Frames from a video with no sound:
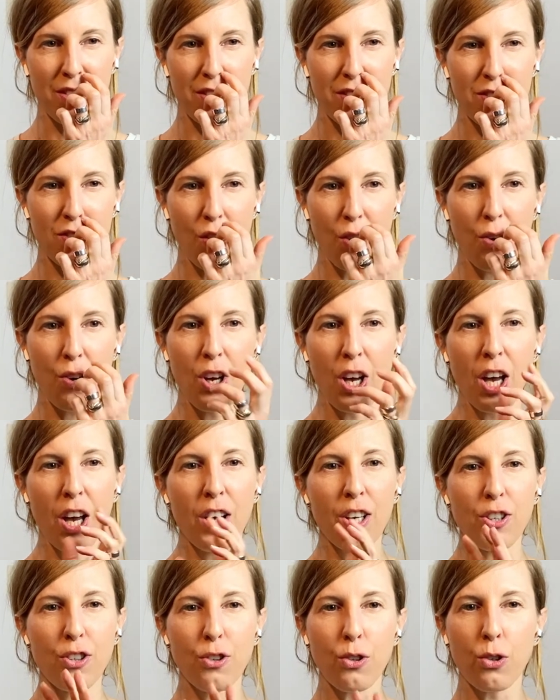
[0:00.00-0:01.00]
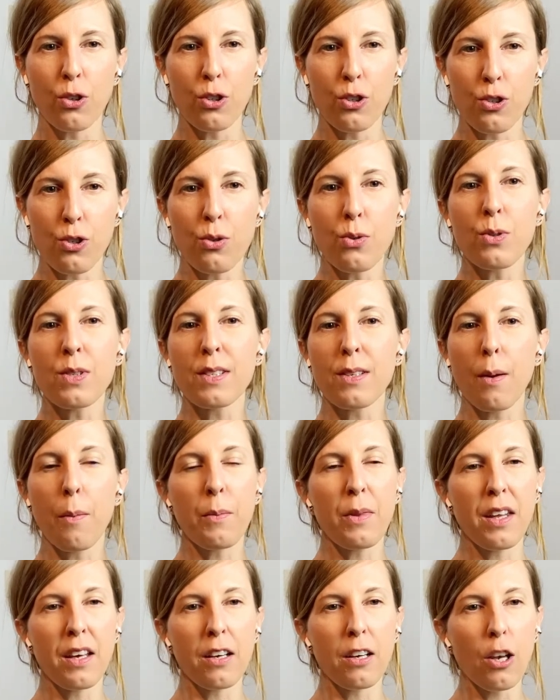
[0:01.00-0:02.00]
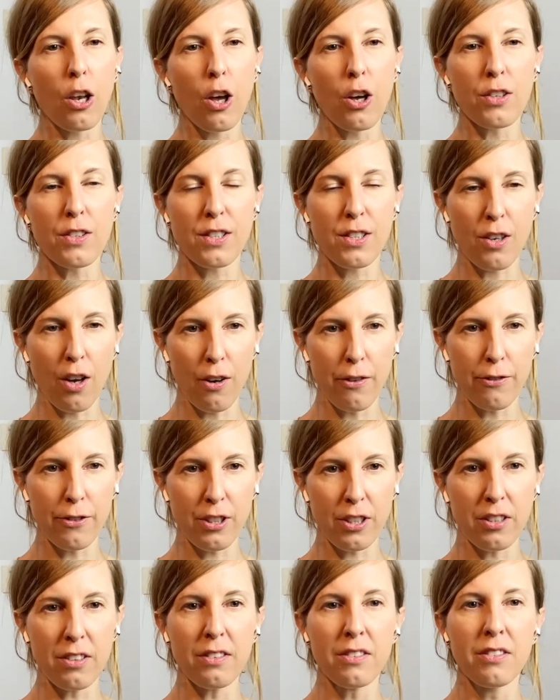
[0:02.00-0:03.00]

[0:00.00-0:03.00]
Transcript: So you could do something a lot softer.